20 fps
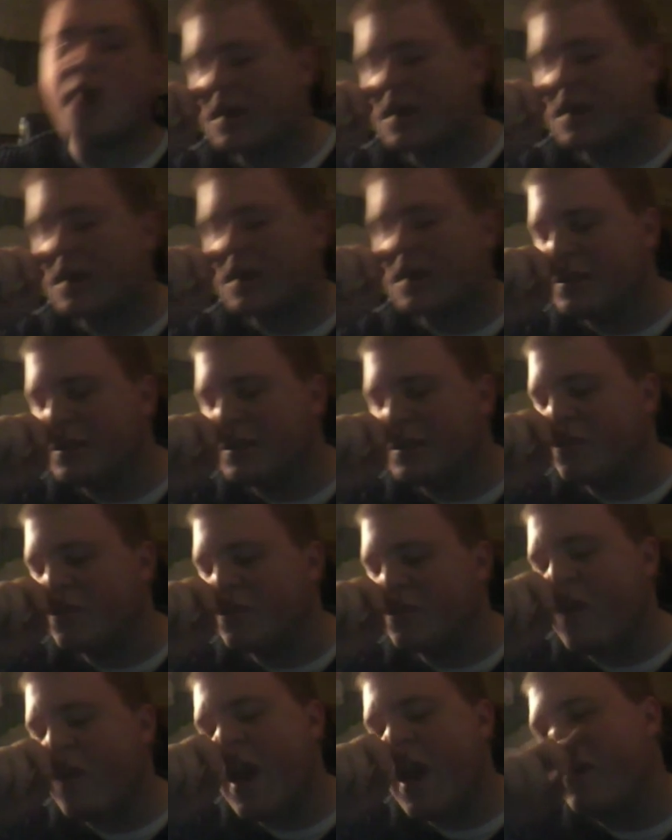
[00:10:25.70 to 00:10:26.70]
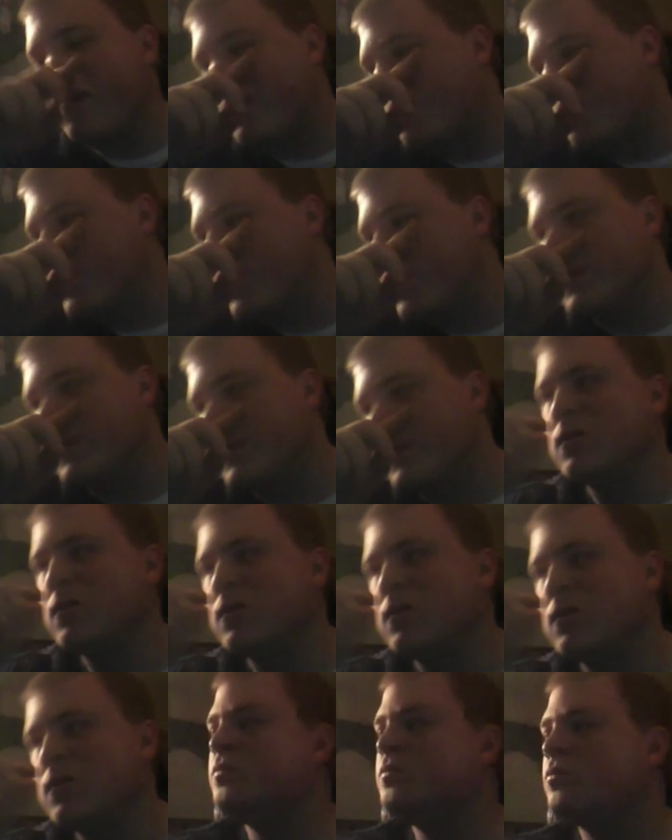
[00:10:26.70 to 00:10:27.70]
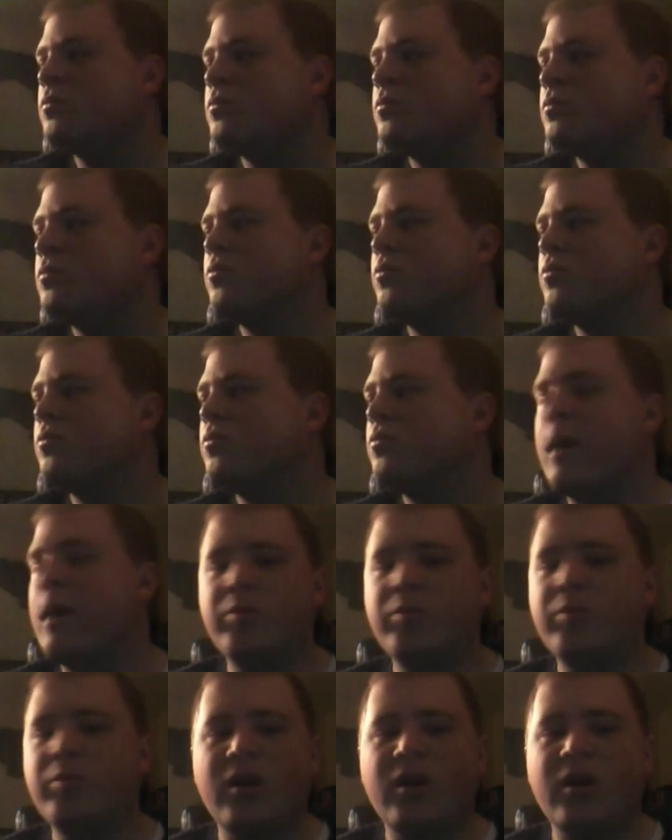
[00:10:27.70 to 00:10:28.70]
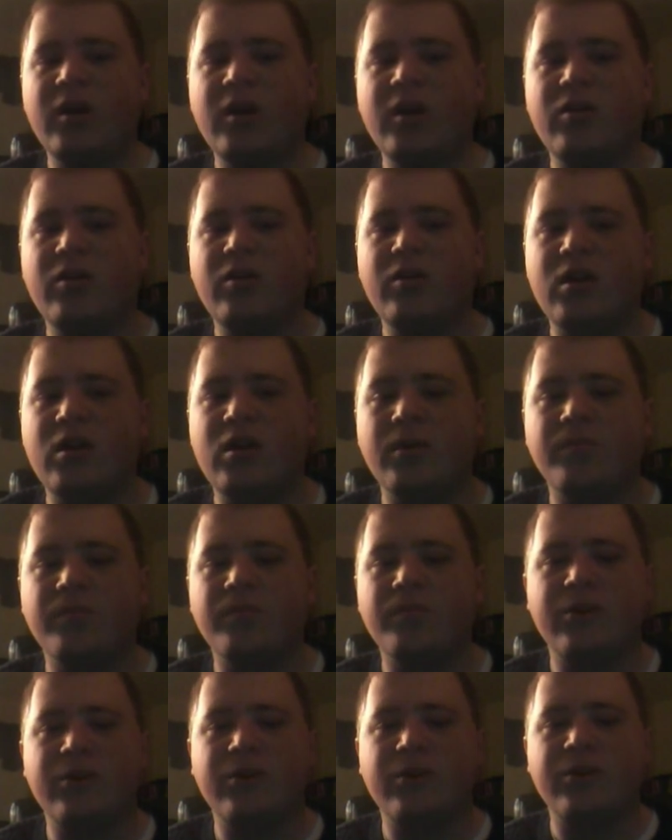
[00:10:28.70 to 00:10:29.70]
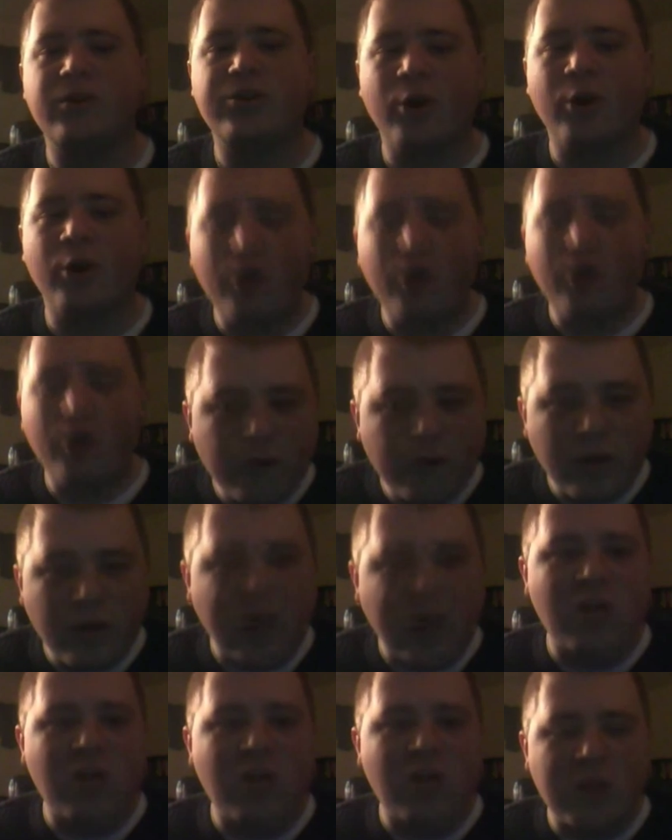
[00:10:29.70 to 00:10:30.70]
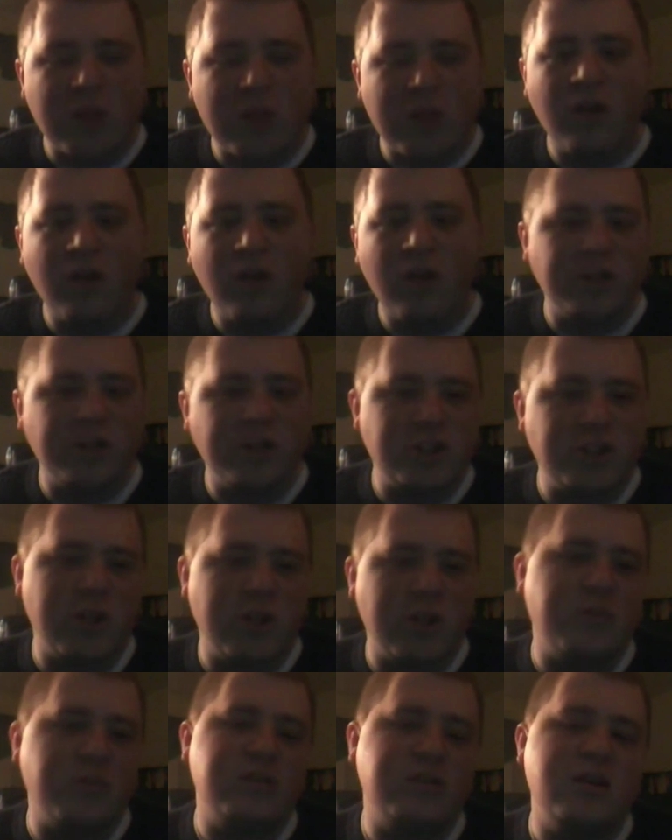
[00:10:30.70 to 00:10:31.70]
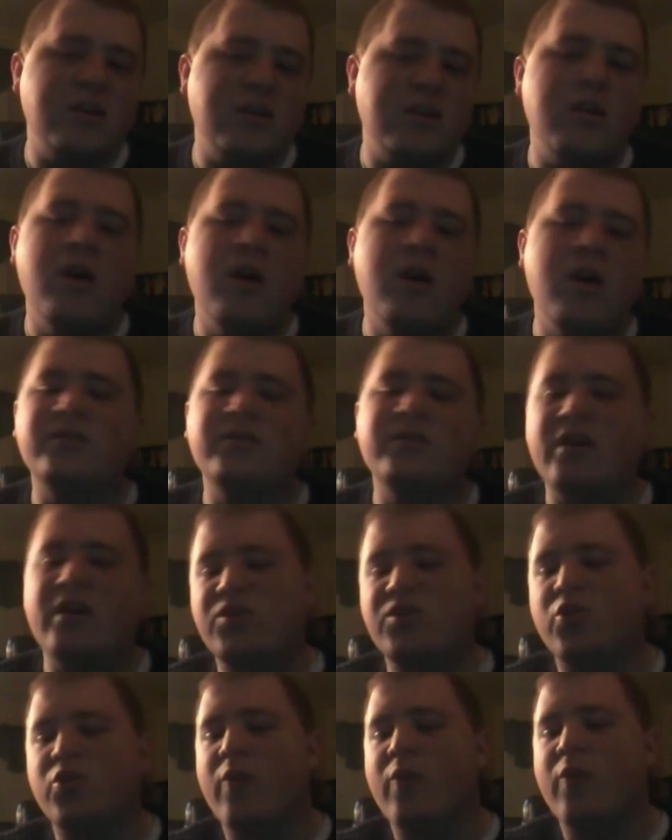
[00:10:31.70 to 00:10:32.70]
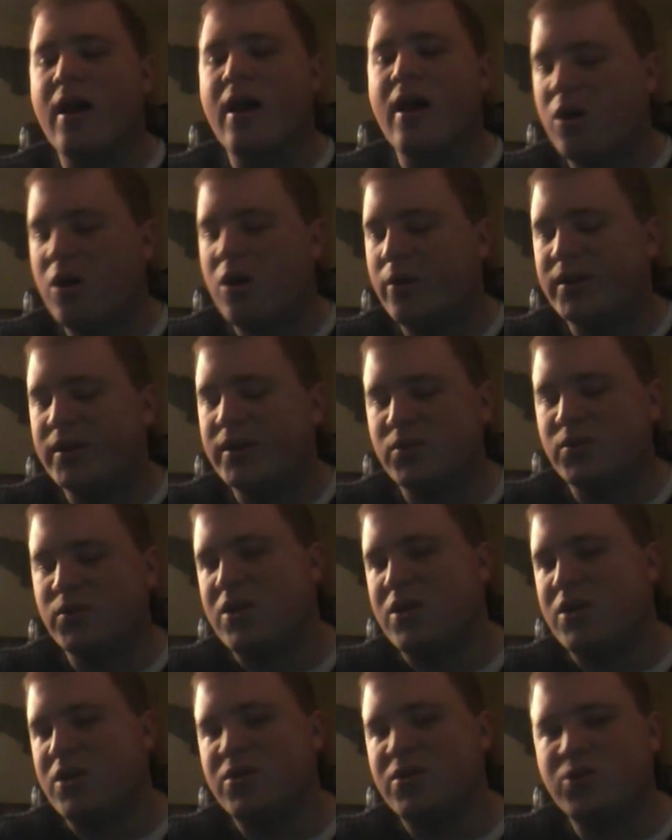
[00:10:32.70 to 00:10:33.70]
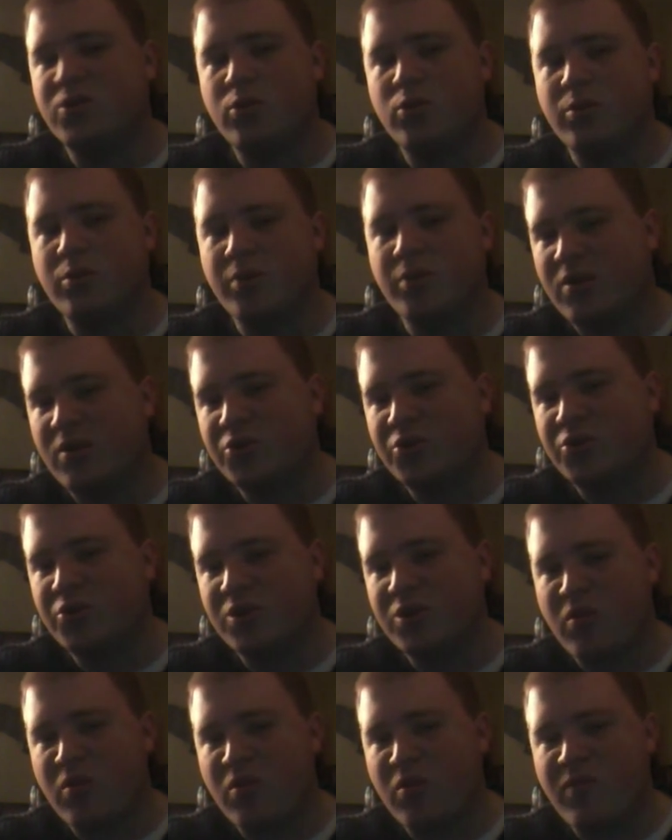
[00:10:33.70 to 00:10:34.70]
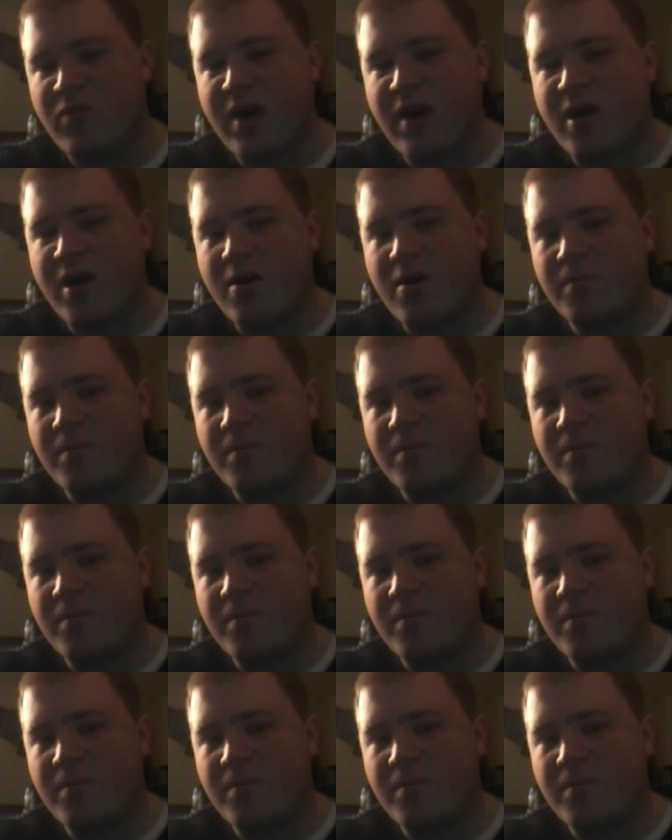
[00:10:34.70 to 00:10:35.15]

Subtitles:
his firing was probably the third, like in the middle of legitimacy, because I think Terrell Owens was also a really legitimate fire.